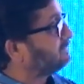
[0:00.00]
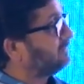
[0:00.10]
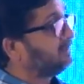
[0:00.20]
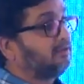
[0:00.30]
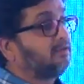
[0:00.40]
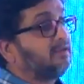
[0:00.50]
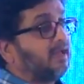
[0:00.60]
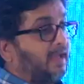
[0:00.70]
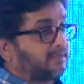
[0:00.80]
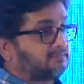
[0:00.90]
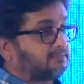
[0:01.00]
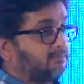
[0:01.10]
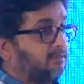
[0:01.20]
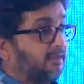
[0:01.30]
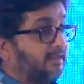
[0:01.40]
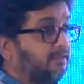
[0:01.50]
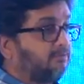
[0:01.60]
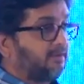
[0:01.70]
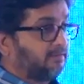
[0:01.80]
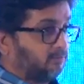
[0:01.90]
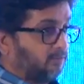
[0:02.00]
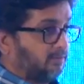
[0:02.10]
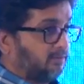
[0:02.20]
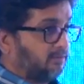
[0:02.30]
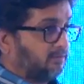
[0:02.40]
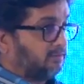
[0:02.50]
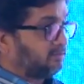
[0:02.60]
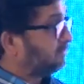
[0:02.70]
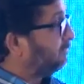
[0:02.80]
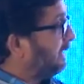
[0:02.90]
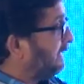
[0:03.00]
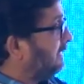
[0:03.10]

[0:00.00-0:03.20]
a single accessible anywhere in the world. So My